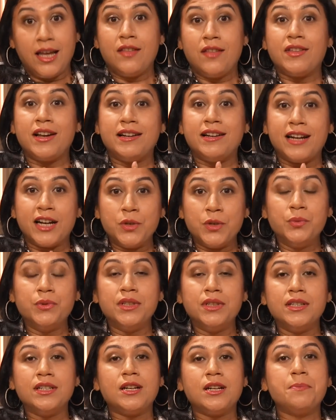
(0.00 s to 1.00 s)
The
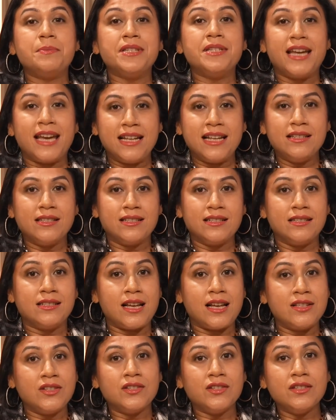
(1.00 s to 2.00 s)
network obtains
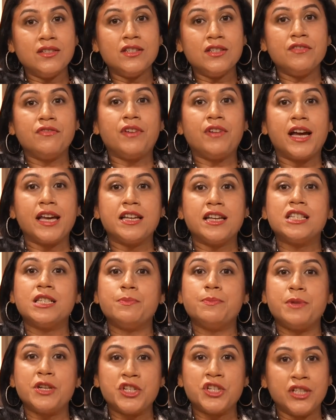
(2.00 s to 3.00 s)
consensus via
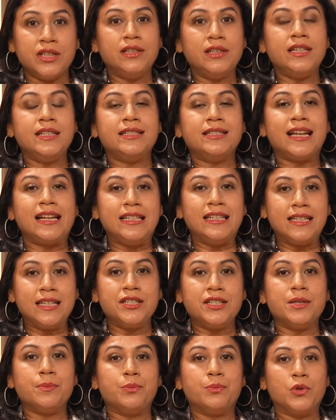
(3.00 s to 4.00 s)
specially
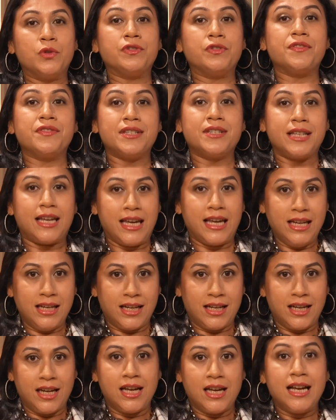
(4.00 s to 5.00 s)
delegated proof of
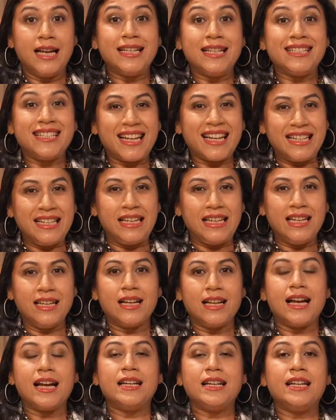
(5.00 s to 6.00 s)
stake technique
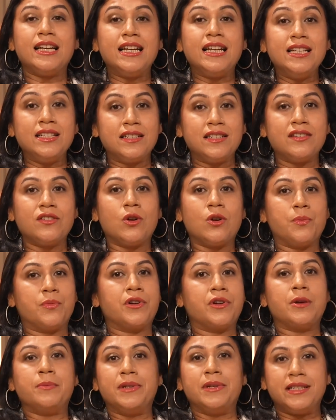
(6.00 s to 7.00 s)
and
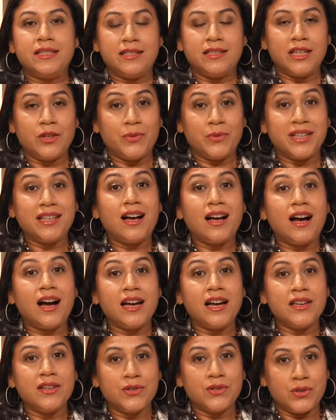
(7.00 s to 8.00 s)
interoperability with
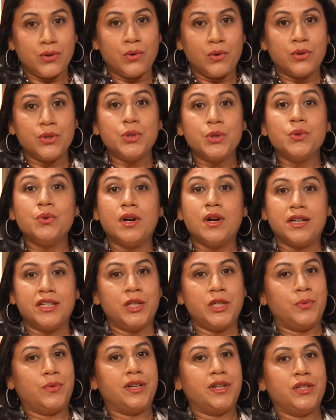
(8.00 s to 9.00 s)
ISO
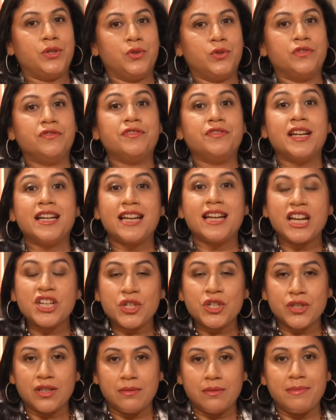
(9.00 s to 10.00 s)
20022
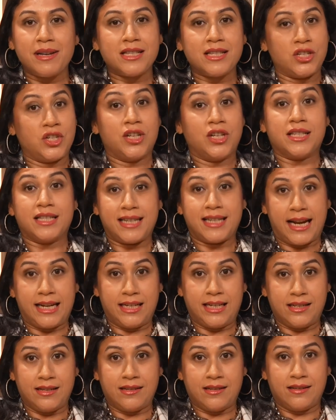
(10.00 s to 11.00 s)
financial messaging
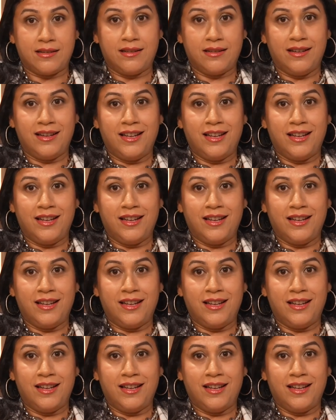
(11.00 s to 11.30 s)
standards.